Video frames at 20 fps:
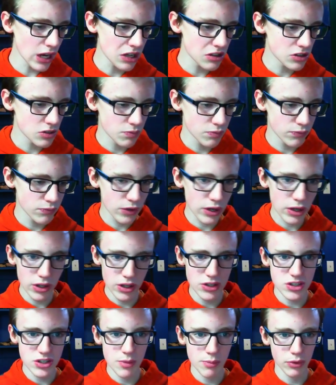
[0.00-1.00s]
It's fairly
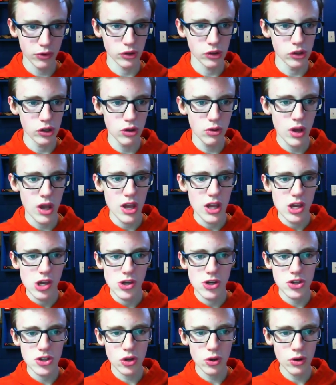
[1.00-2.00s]
simple to do. You
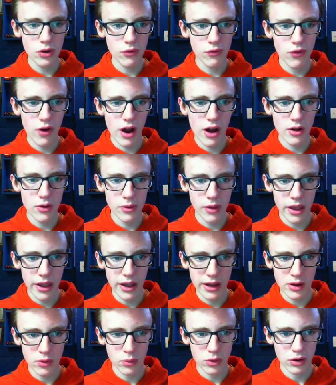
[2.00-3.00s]
just go to your file,
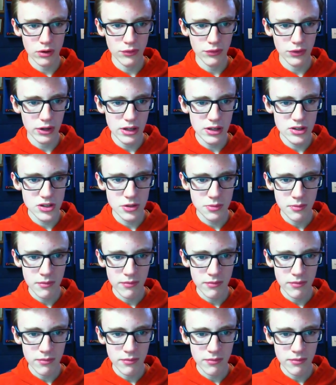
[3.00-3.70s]
uh, wherever it is,